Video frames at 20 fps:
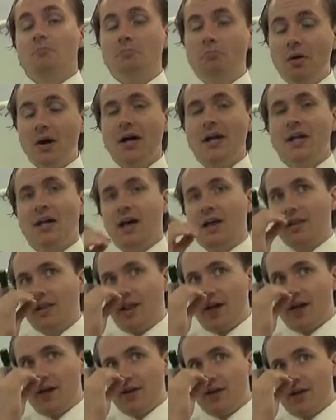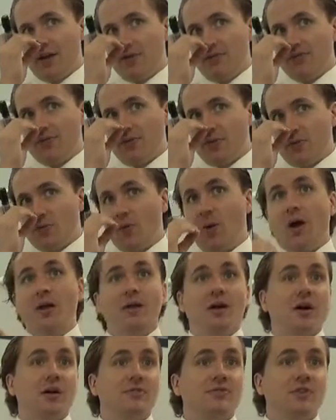But a lot of
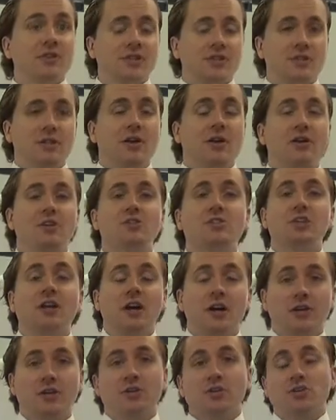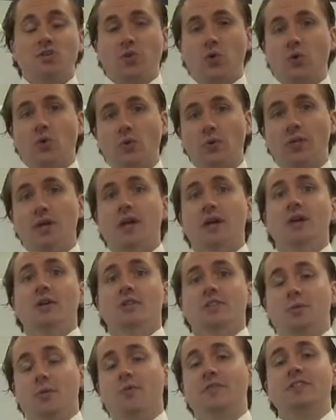runoff is largely uncontrolled.
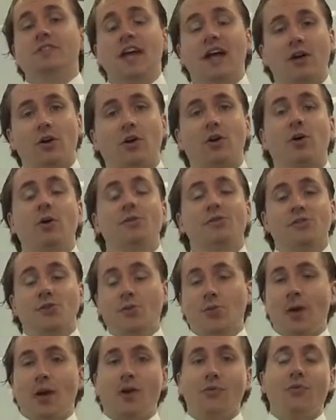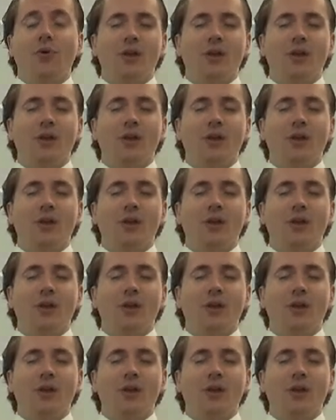Some of it's agricultural runoff.